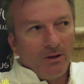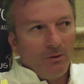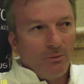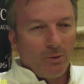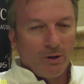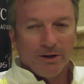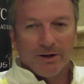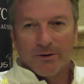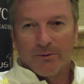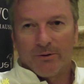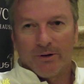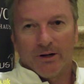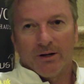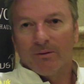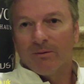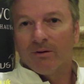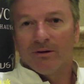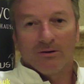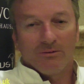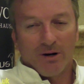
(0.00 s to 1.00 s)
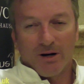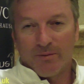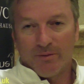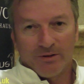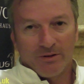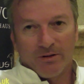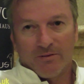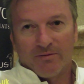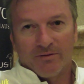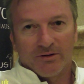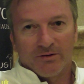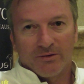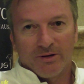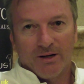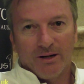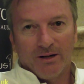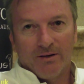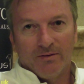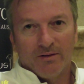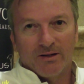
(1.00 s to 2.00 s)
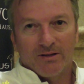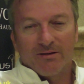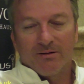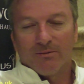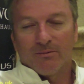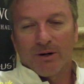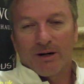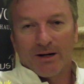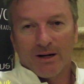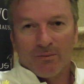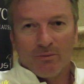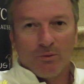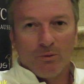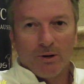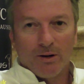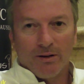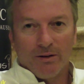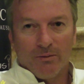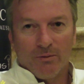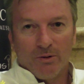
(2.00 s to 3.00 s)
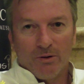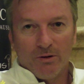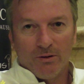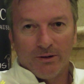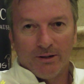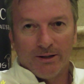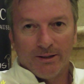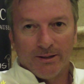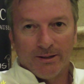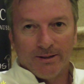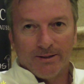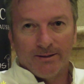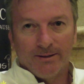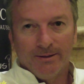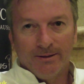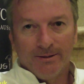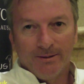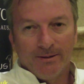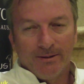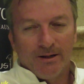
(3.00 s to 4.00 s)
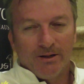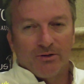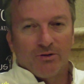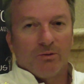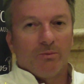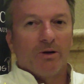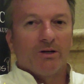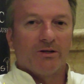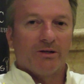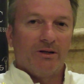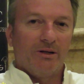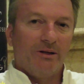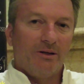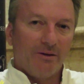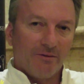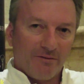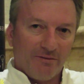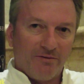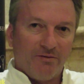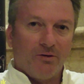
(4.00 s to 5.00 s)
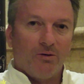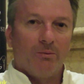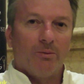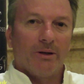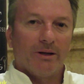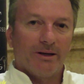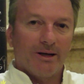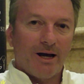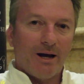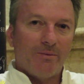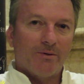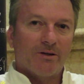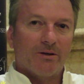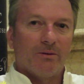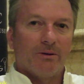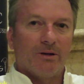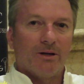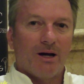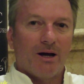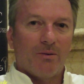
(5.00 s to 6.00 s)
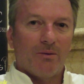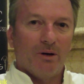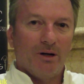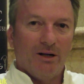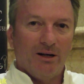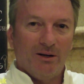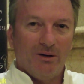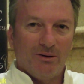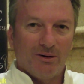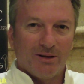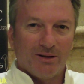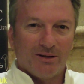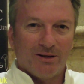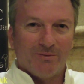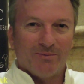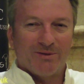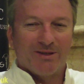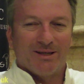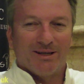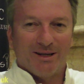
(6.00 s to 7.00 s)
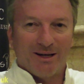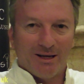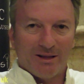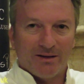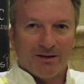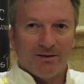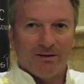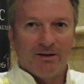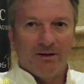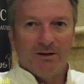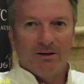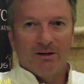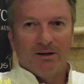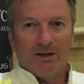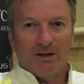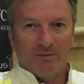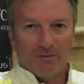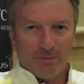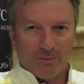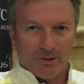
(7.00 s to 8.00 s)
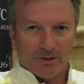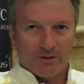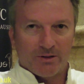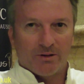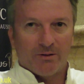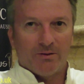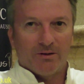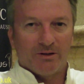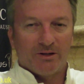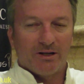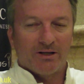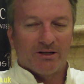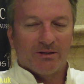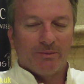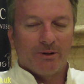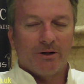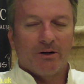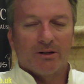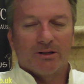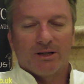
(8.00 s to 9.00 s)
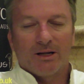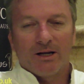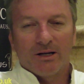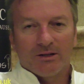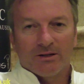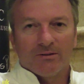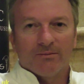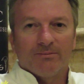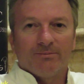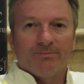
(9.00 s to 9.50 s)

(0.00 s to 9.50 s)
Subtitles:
One day cricket, great result for Australia, they're still ranked number one in the world, and it's almost a different form of the game, so we can't really look at them together. You've almost got to assess them in isolation.